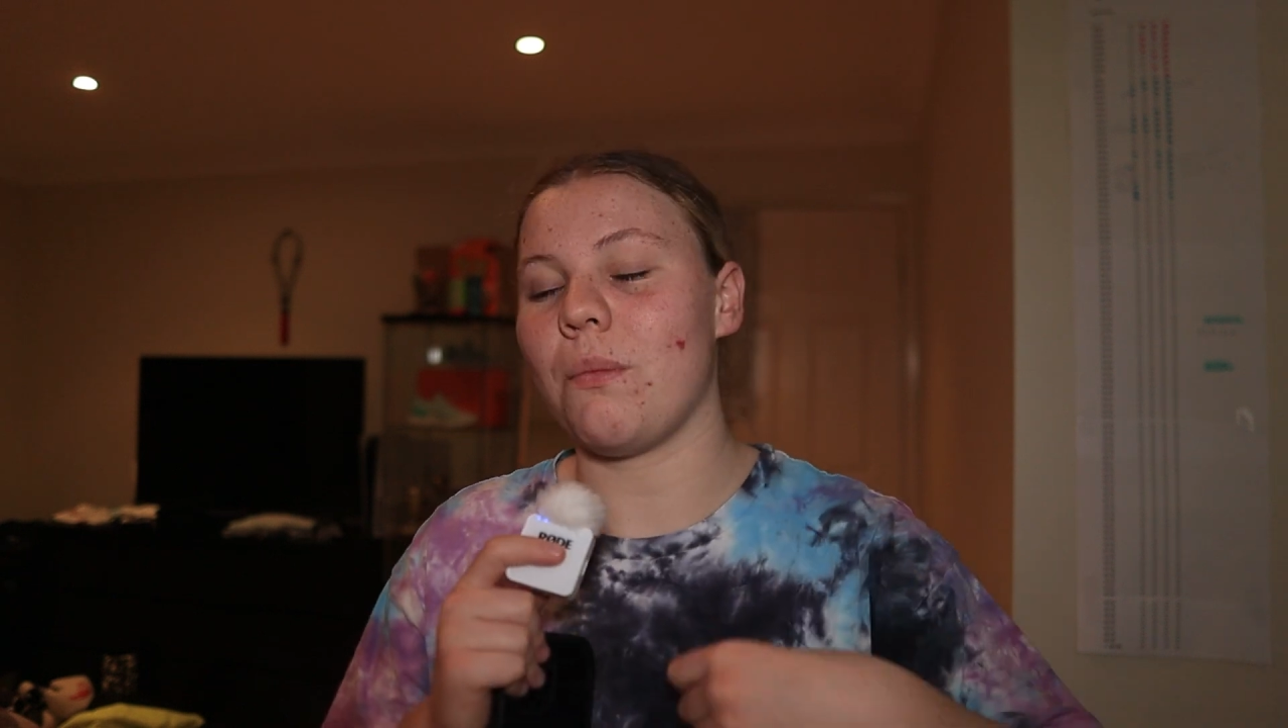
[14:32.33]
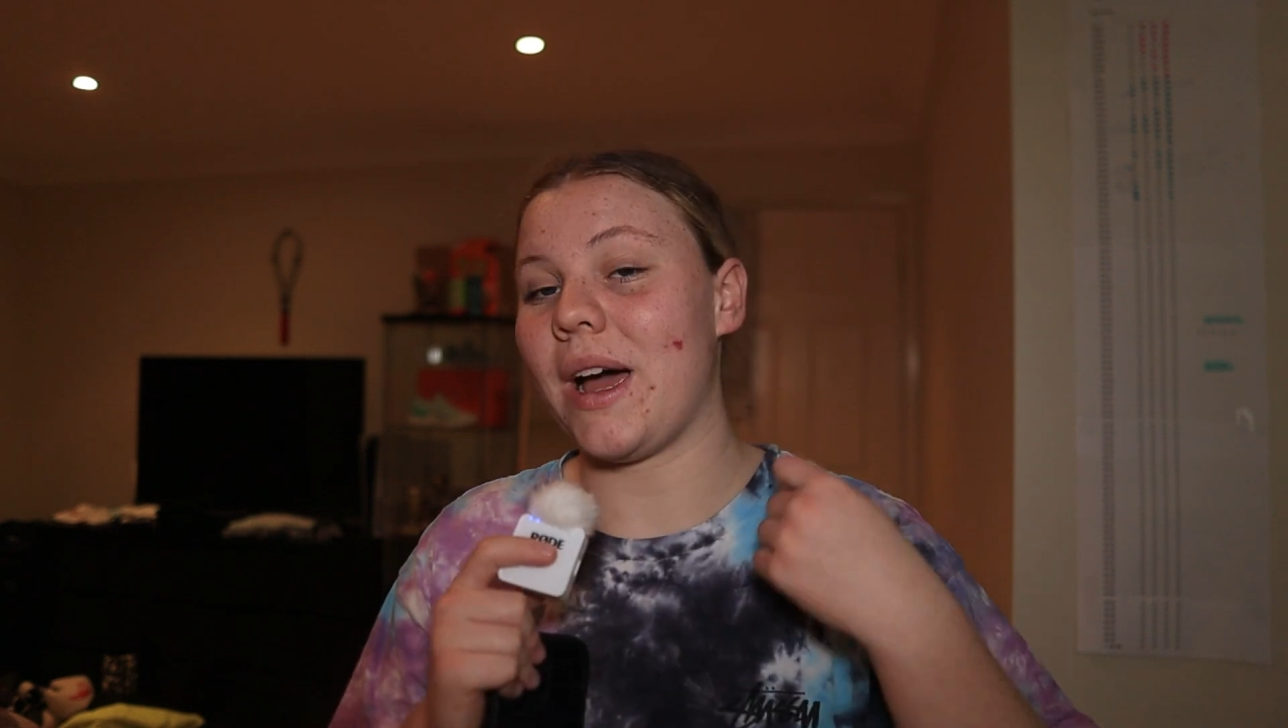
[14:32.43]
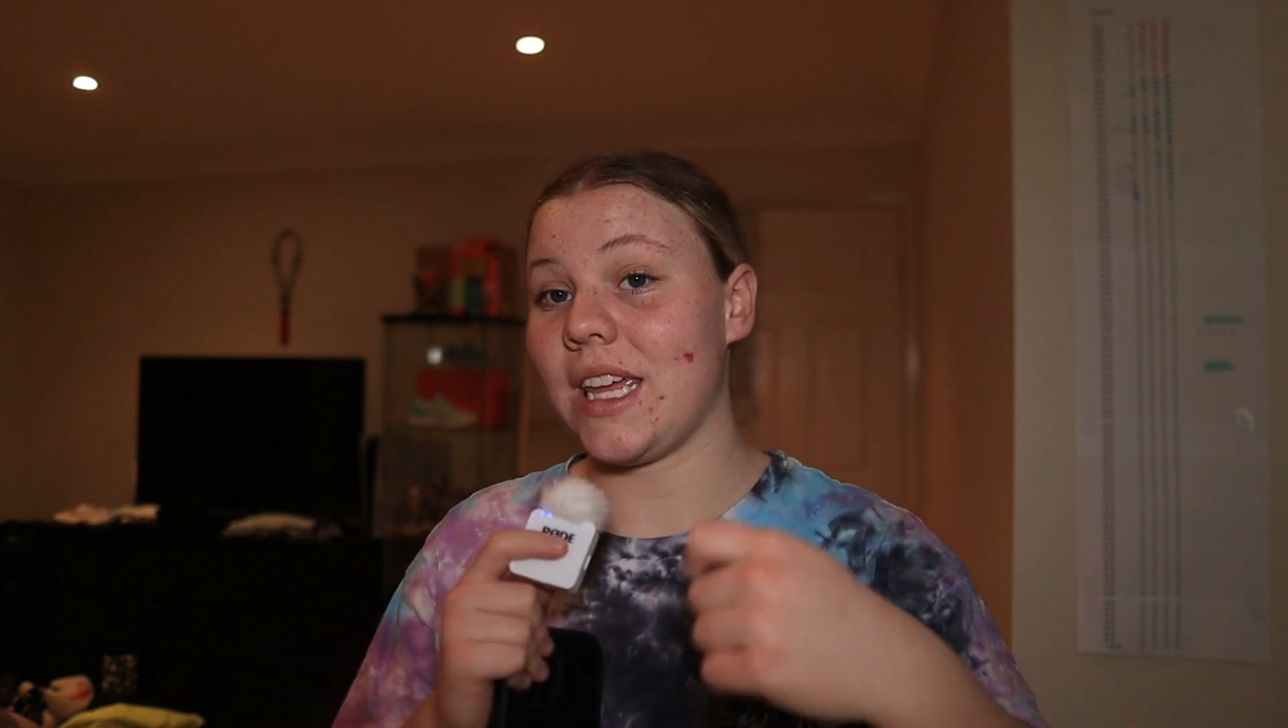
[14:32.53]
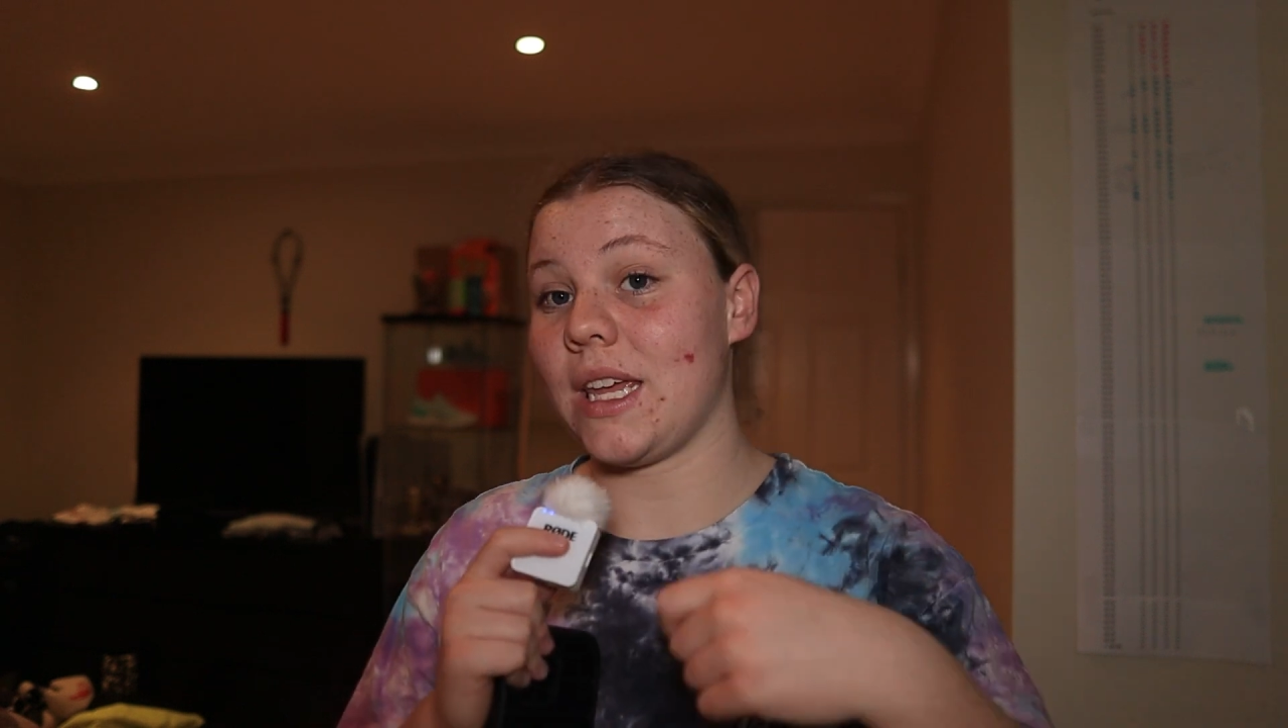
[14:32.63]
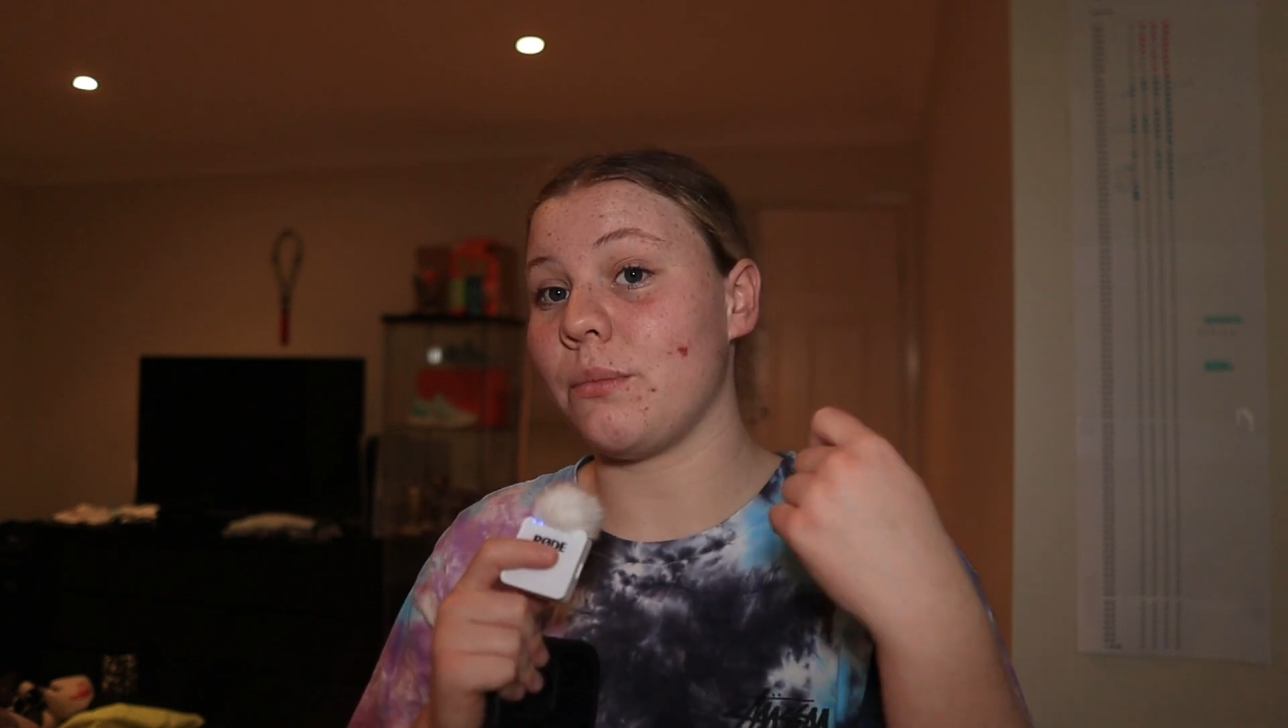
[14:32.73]

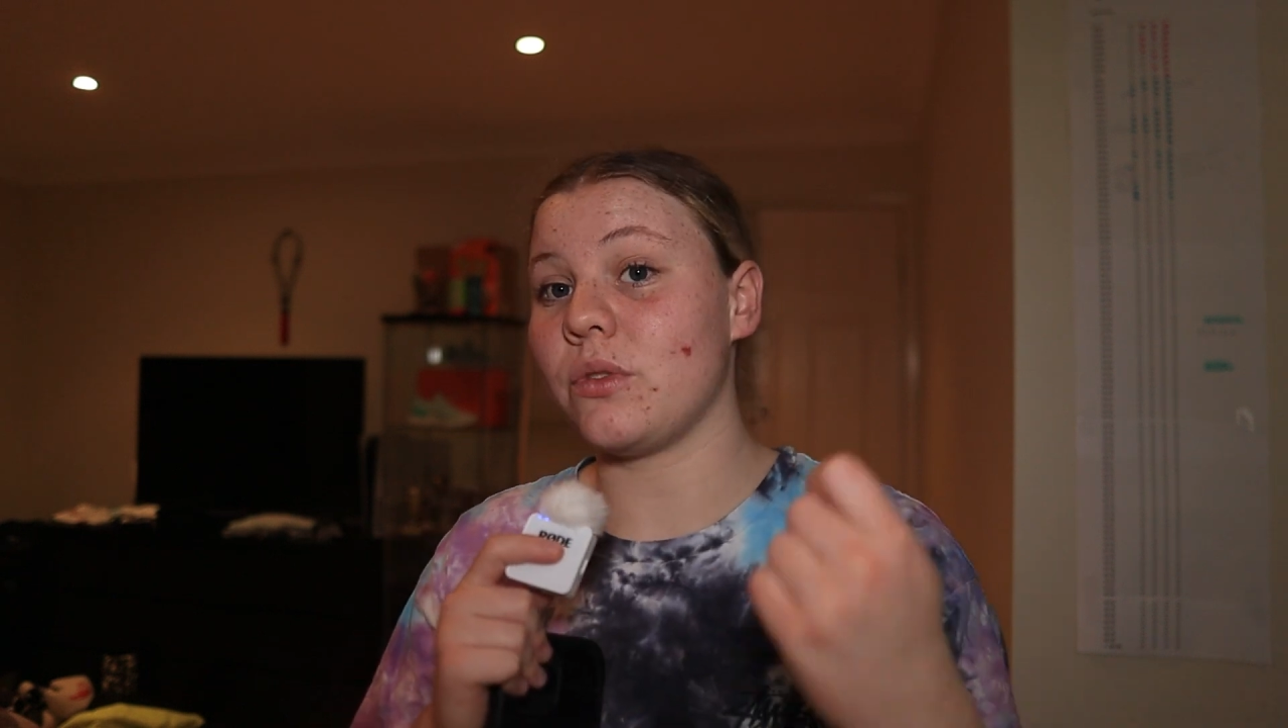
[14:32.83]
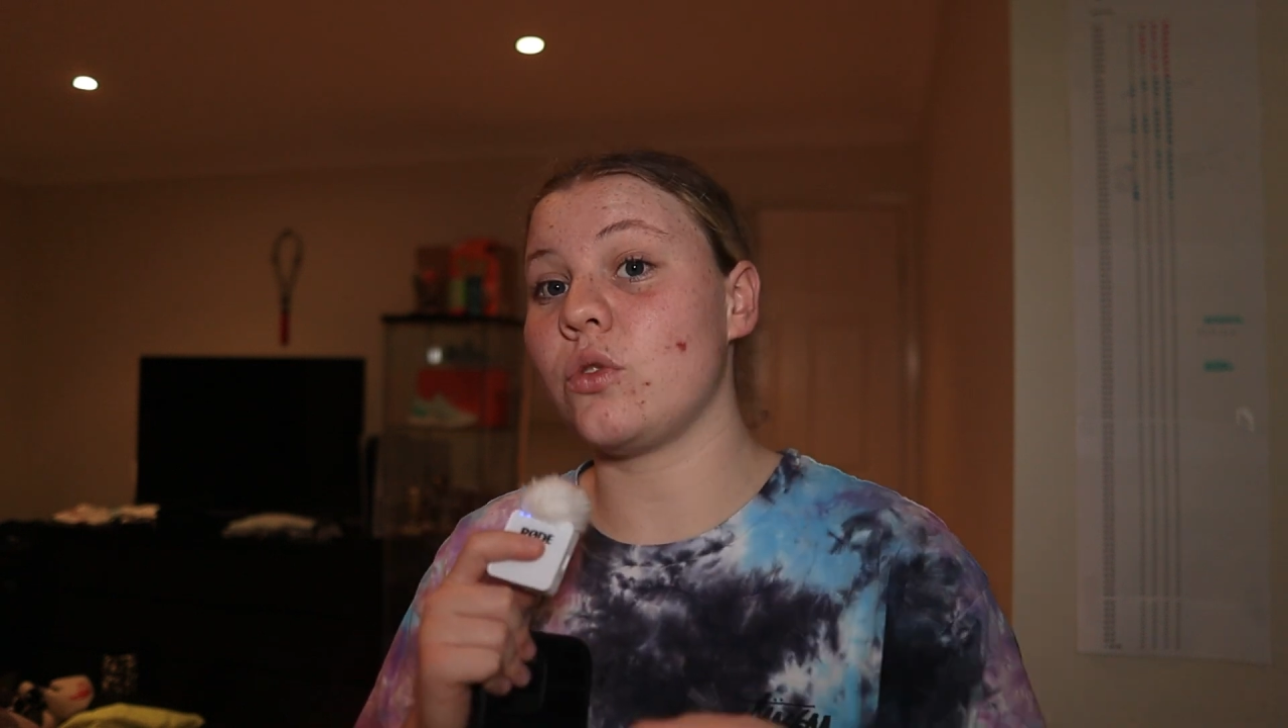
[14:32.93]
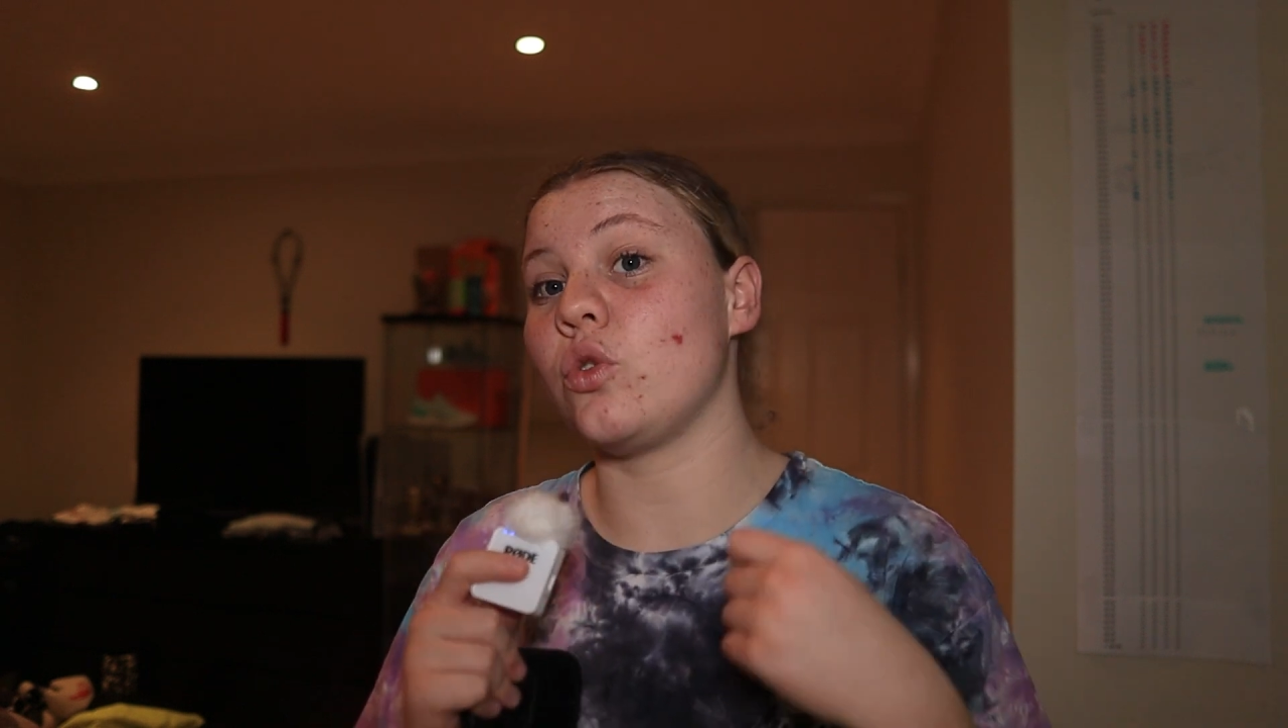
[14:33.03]
my hips